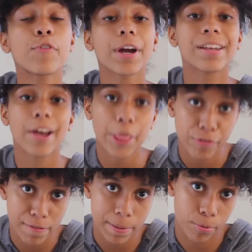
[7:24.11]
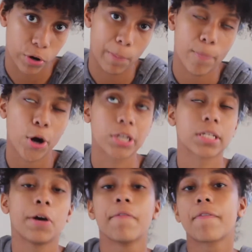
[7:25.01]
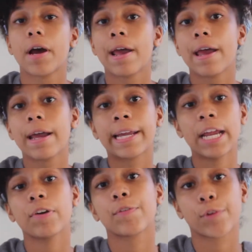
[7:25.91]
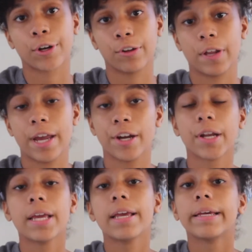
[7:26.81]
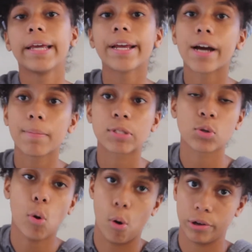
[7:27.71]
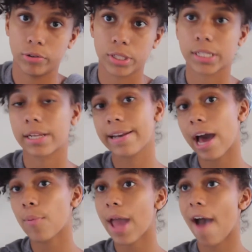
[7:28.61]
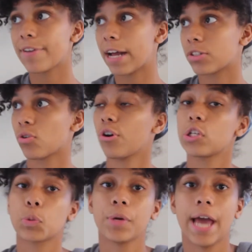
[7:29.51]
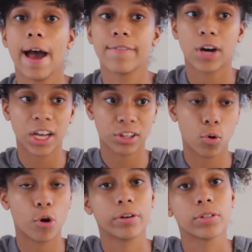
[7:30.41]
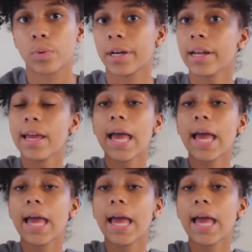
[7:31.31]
For another very important part of caring for curly hair, it comes to oils. Now we have natural oils and we have oils to it.